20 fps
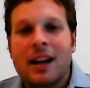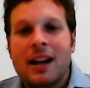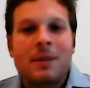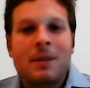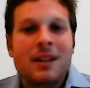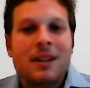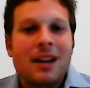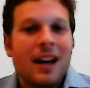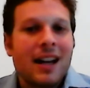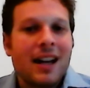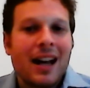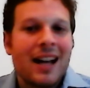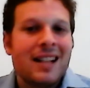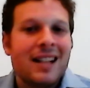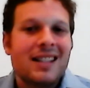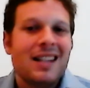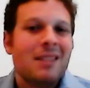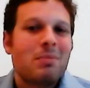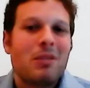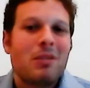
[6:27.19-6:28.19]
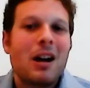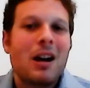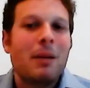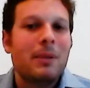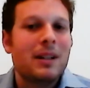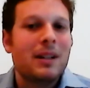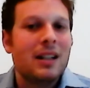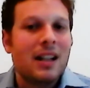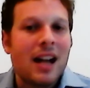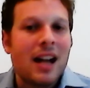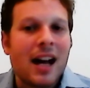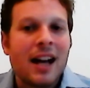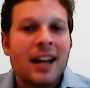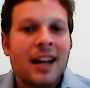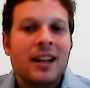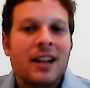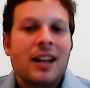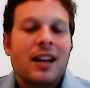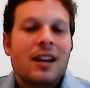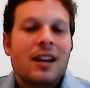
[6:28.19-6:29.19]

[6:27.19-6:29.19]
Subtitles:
I mean, I'd say probably not.